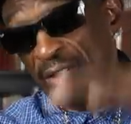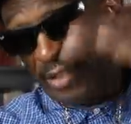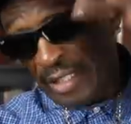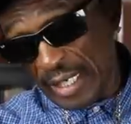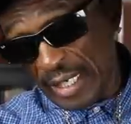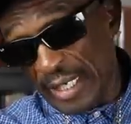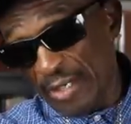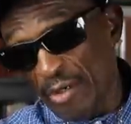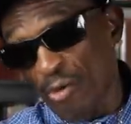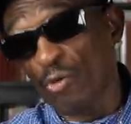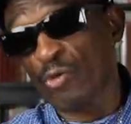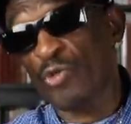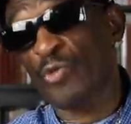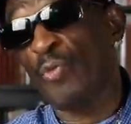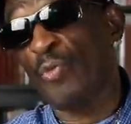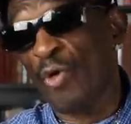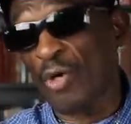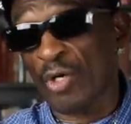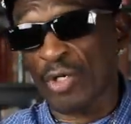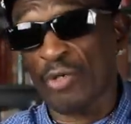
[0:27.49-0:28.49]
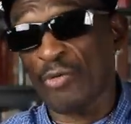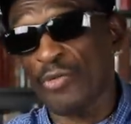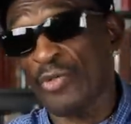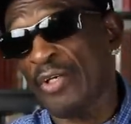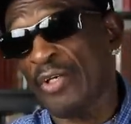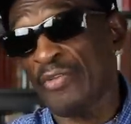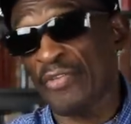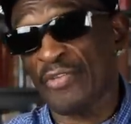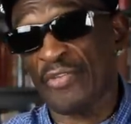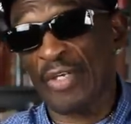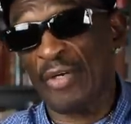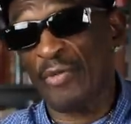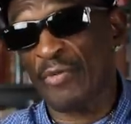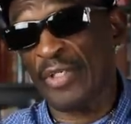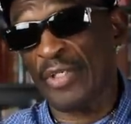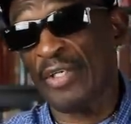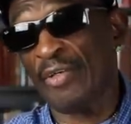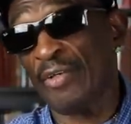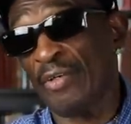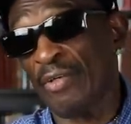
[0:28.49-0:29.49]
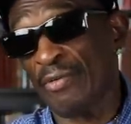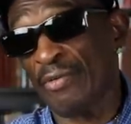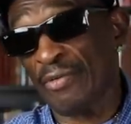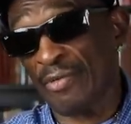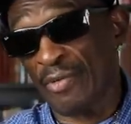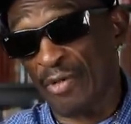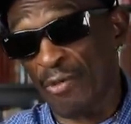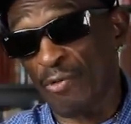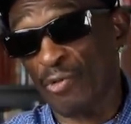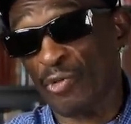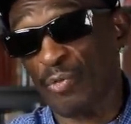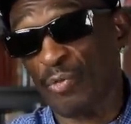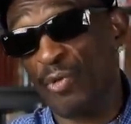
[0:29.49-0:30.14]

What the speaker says: They had Oaks Park on the other side, on the Oaks